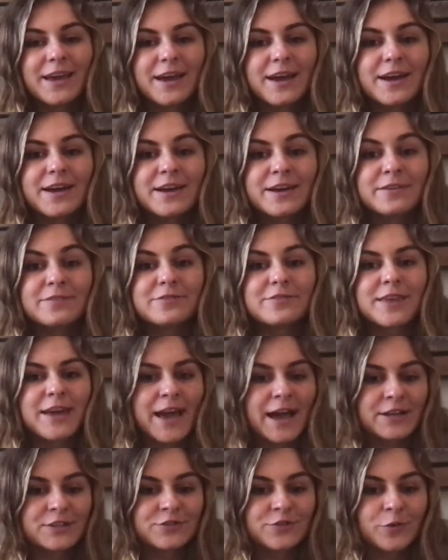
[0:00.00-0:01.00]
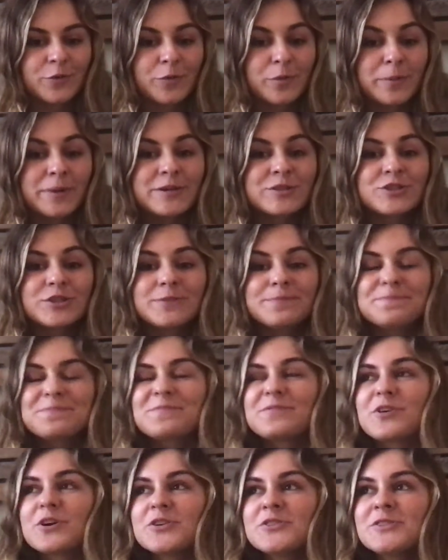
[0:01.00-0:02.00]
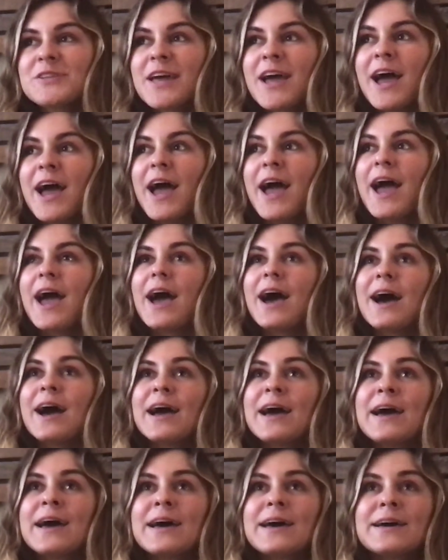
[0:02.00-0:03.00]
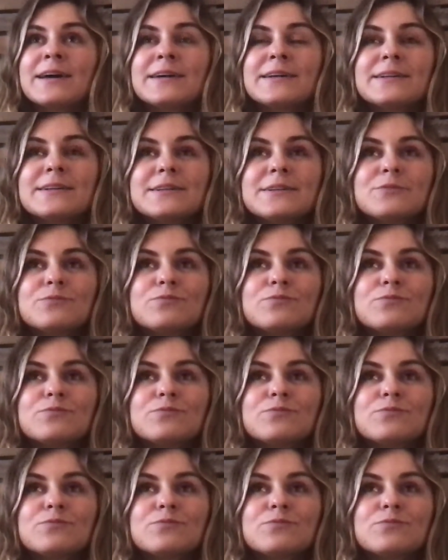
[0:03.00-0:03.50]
if they ask for permission first. And